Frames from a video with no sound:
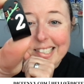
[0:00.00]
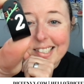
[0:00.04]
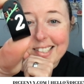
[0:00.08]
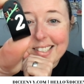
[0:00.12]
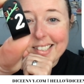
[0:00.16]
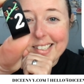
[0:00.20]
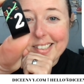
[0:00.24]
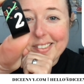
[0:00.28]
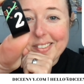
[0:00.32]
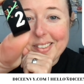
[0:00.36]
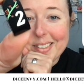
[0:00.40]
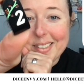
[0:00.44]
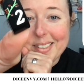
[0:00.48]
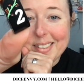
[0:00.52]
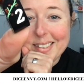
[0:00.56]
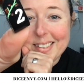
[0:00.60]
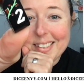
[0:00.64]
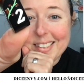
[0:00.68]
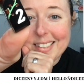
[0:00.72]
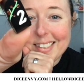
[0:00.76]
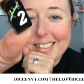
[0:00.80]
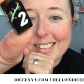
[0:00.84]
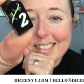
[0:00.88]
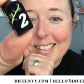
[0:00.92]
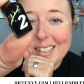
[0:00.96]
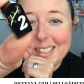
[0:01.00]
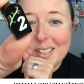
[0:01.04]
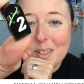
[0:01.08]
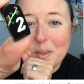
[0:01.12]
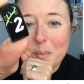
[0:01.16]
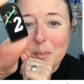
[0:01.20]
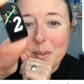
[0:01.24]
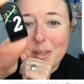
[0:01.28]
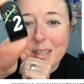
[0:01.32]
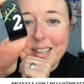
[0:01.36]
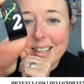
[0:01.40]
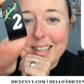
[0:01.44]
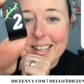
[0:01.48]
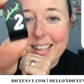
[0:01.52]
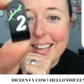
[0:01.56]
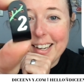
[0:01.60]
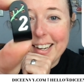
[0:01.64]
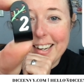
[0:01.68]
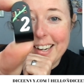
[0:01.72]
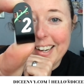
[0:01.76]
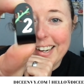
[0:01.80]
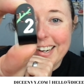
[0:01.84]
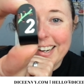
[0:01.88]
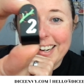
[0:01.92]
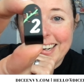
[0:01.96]
Give you a little peek
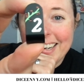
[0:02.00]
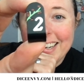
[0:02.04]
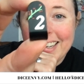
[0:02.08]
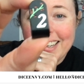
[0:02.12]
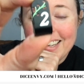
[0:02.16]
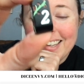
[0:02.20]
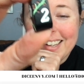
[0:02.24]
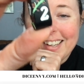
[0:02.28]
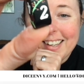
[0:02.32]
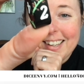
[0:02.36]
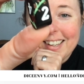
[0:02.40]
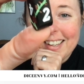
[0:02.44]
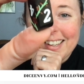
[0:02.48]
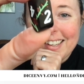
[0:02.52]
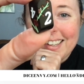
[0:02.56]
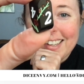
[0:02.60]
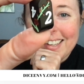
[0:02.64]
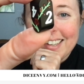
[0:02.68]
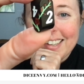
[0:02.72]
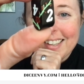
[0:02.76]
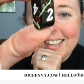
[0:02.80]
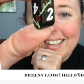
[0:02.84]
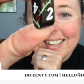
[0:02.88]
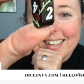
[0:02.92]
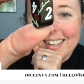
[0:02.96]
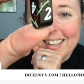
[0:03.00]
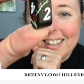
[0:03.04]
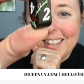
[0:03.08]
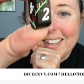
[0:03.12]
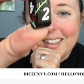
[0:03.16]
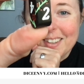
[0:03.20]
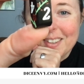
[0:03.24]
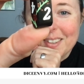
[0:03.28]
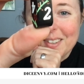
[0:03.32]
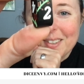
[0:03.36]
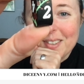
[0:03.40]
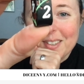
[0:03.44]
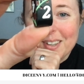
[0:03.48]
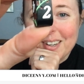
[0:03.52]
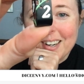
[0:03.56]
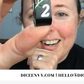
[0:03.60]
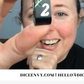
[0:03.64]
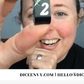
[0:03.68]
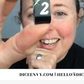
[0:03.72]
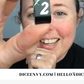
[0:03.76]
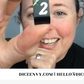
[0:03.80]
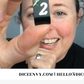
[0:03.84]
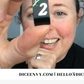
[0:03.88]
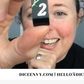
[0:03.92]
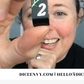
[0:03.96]
here. Another
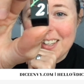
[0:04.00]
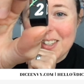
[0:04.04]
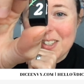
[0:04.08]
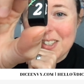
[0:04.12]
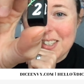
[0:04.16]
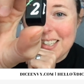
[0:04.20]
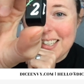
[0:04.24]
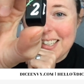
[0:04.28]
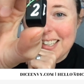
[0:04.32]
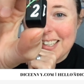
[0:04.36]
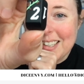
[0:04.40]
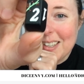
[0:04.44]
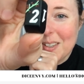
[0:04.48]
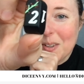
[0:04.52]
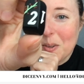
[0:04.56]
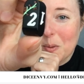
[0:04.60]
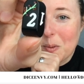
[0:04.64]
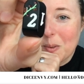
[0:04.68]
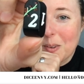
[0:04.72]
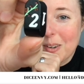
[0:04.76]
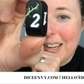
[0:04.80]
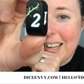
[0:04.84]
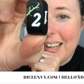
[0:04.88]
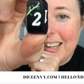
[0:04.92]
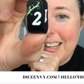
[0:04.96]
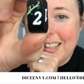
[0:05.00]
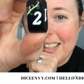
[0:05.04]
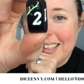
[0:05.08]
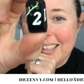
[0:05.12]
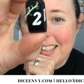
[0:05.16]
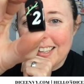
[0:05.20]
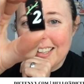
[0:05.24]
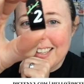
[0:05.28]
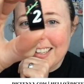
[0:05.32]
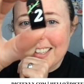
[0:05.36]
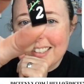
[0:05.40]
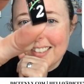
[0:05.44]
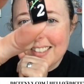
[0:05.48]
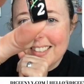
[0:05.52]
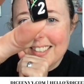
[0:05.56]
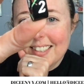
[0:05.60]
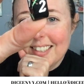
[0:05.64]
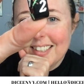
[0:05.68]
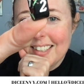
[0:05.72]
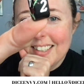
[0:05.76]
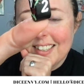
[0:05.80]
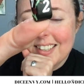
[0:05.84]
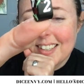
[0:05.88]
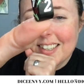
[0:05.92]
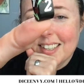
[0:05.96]
dark, edgy, red inked
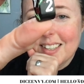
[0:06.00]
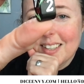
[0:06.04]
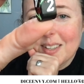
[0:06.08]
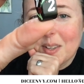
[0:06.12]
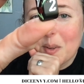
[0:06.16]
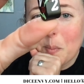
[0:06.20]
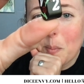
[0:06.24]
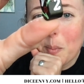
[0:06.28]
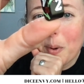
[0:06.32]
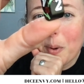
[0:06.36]
in